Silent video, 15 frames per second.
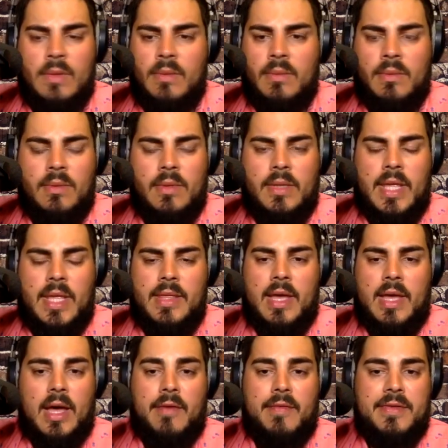Well, that
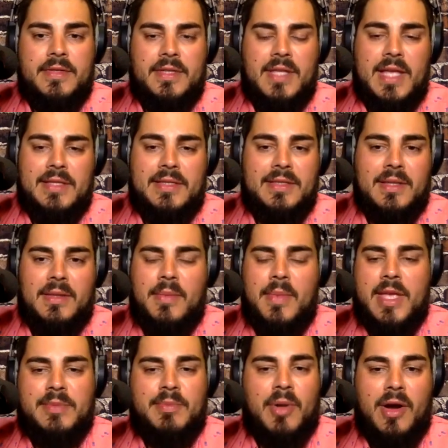obviously that's the
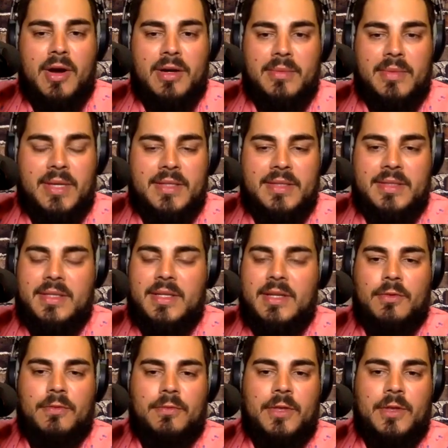best part, because
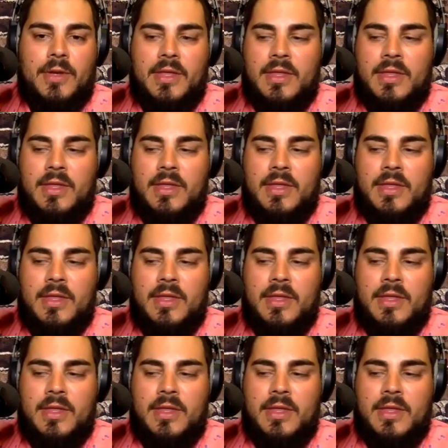feeling